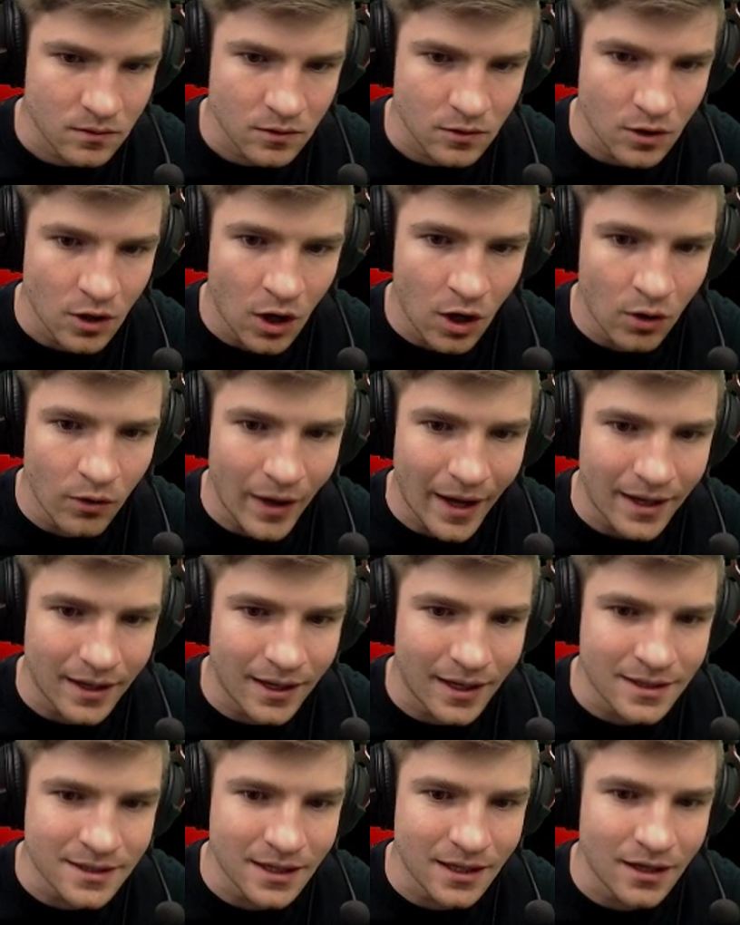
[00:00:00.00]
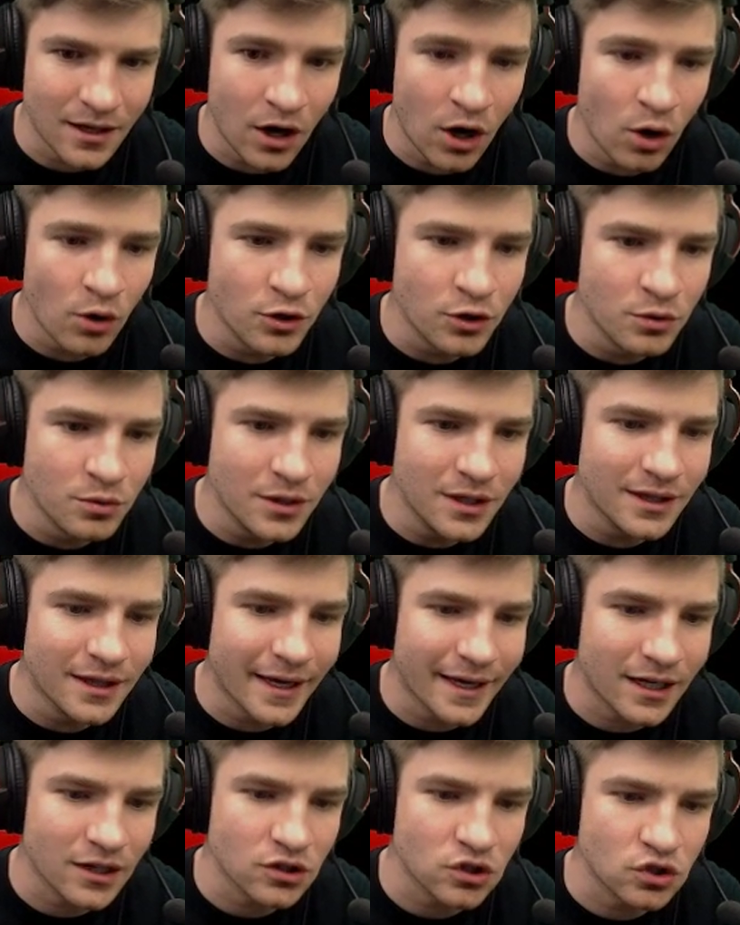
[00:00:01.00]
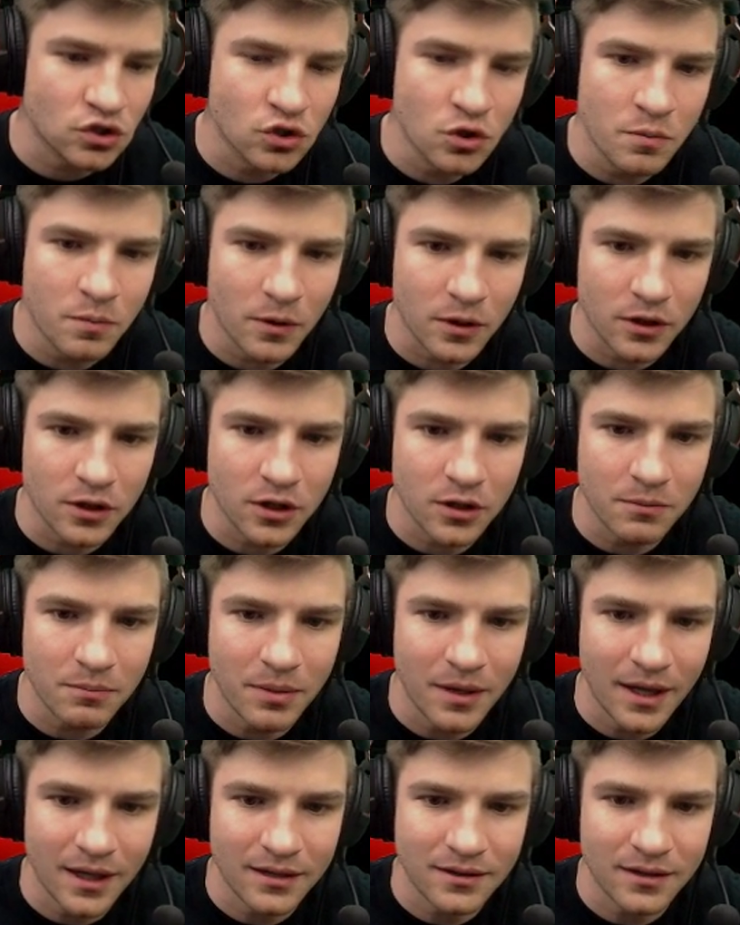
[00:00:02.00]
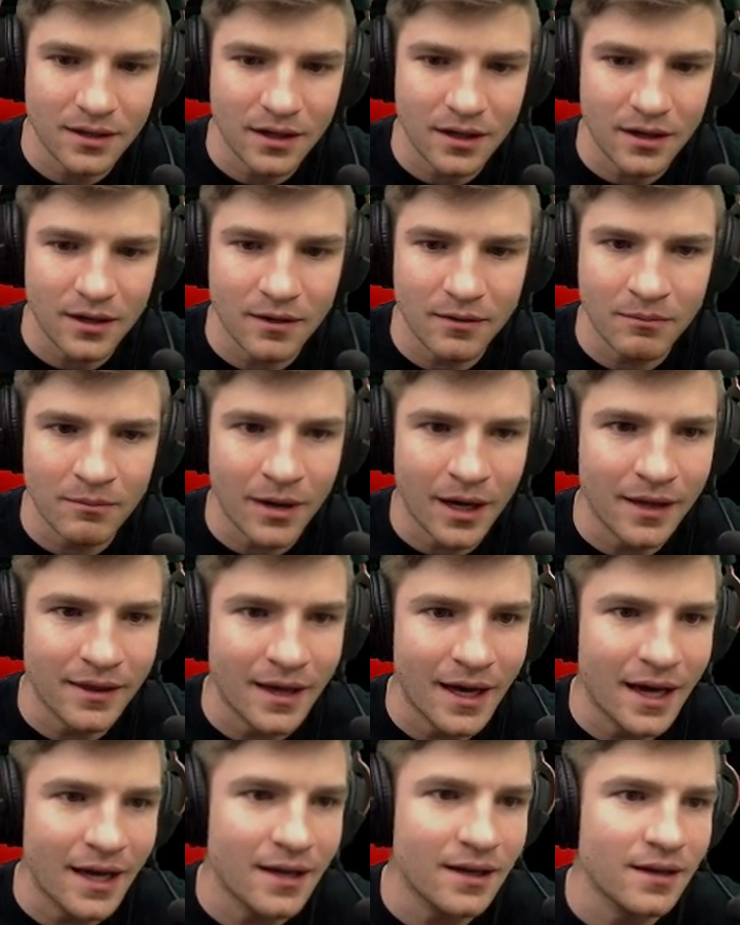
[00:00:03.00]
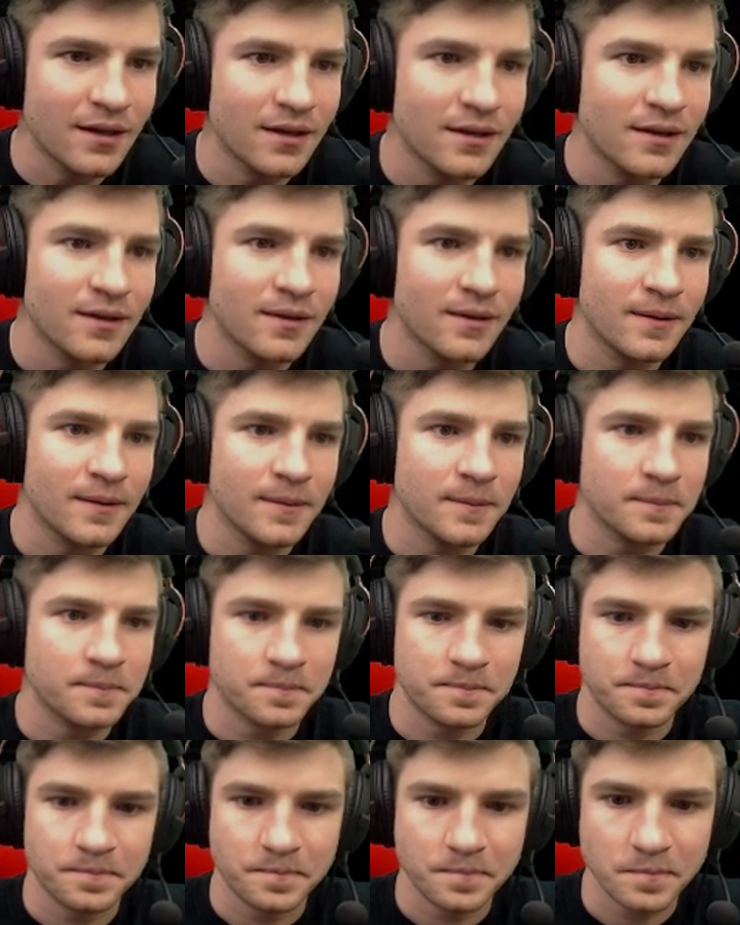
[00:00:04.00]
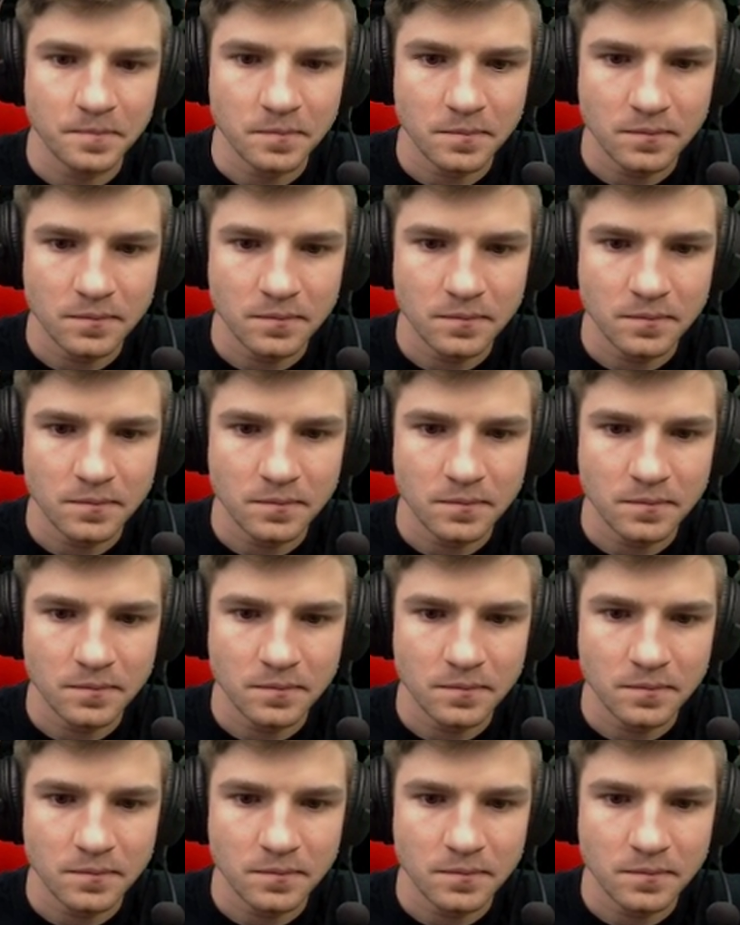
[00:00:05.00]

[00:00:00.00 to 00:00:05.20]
Oh, that... Is it... Oh, you need, like, a super good pick to mine that. Yeah. What is that?